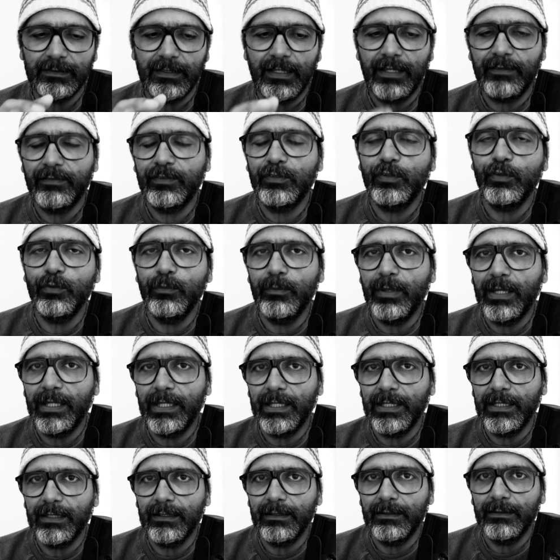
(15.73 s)
I have too
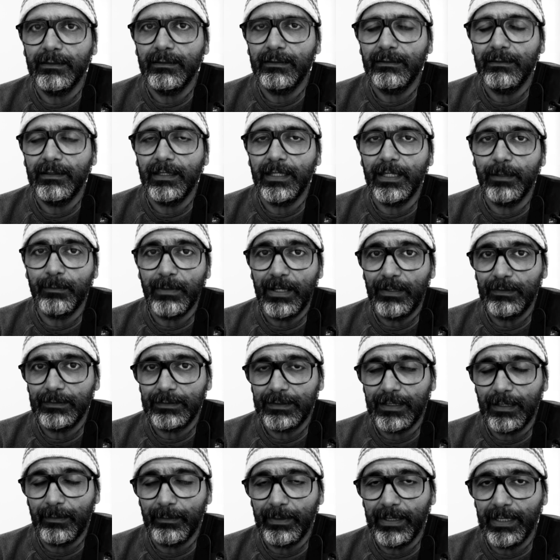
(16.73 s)
many emails
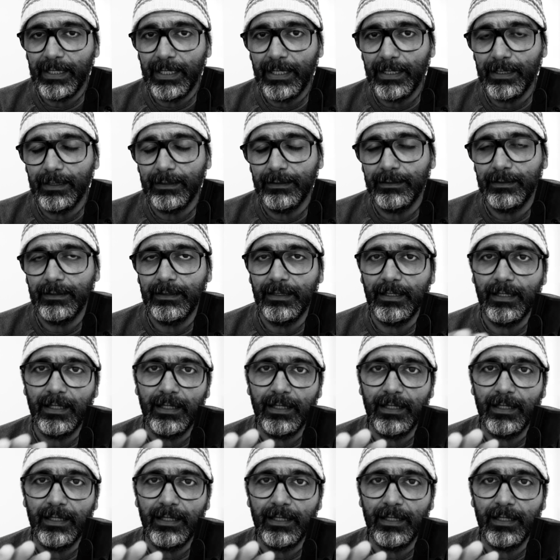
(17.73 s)
coming in.